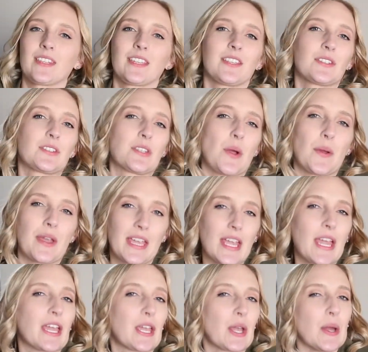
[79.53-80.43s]
So
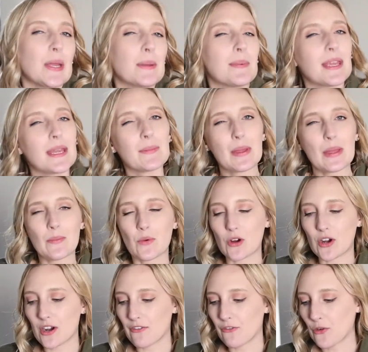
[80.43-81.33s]
it could be a bit
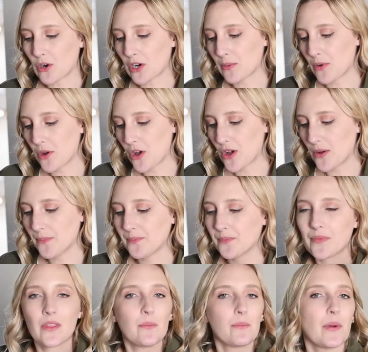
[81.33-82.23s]
more affordable,
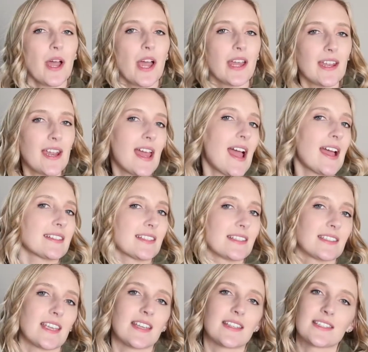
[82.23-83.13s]
but as it
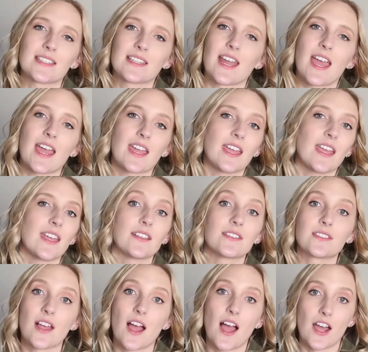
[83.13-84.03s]
stands today,
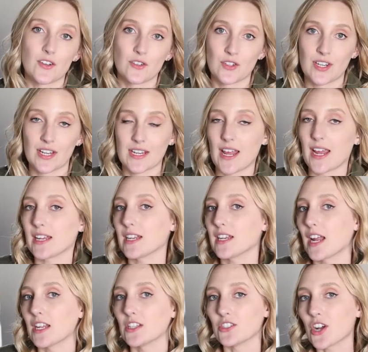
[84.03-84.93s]
it's
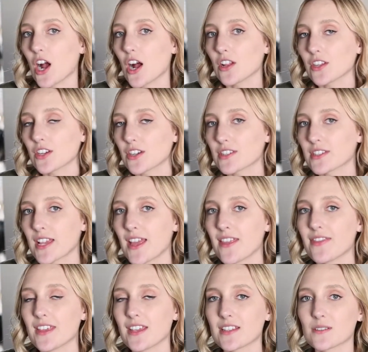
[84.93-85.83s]
$199.
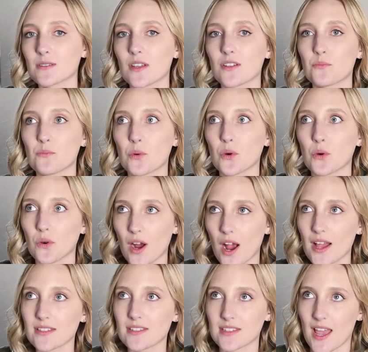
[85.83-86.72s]
And this
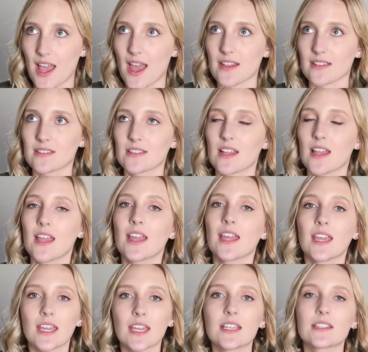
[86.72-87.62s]
process
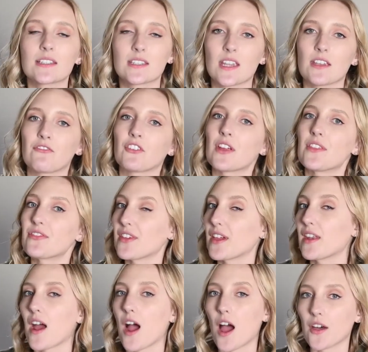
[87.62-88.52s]
is different
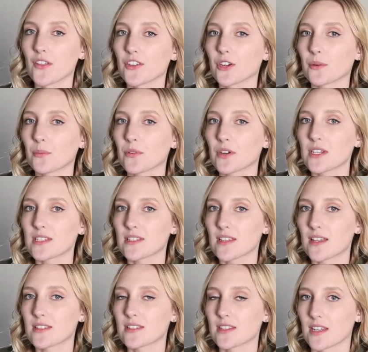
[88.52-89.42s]
than other
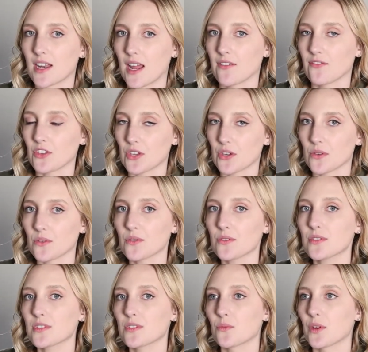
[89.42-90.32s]
presets that I've
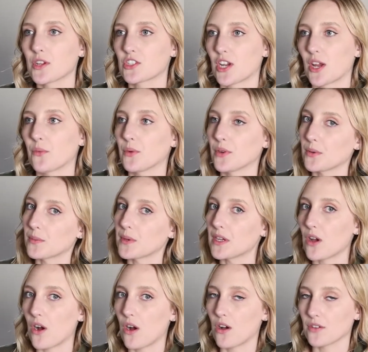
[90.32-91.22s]
used, which I will
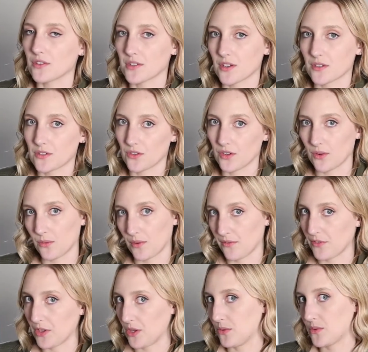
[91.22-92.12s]
be also doing
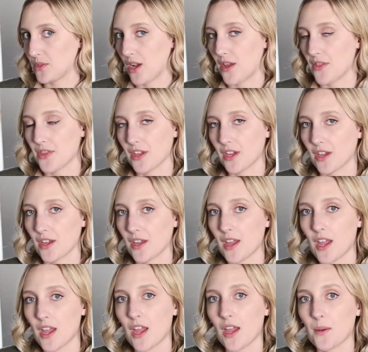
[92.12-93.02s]
reviews on the
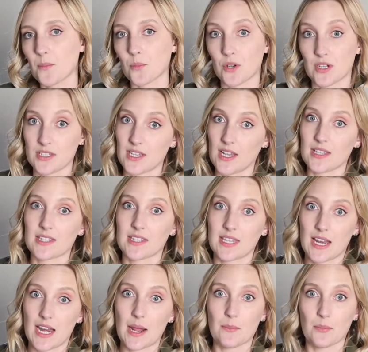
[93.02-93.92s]
presets
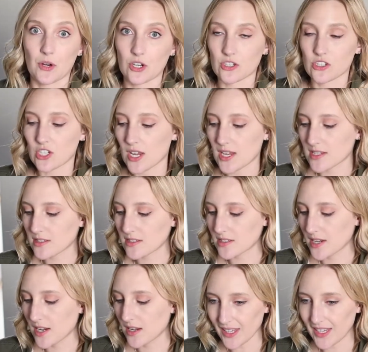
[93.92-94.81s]
that I
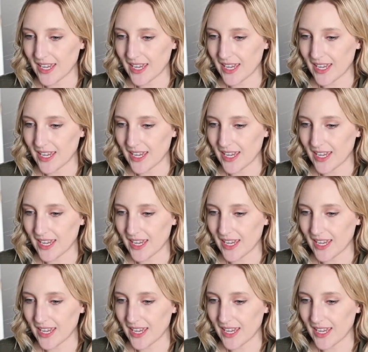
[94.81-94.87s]
purchased.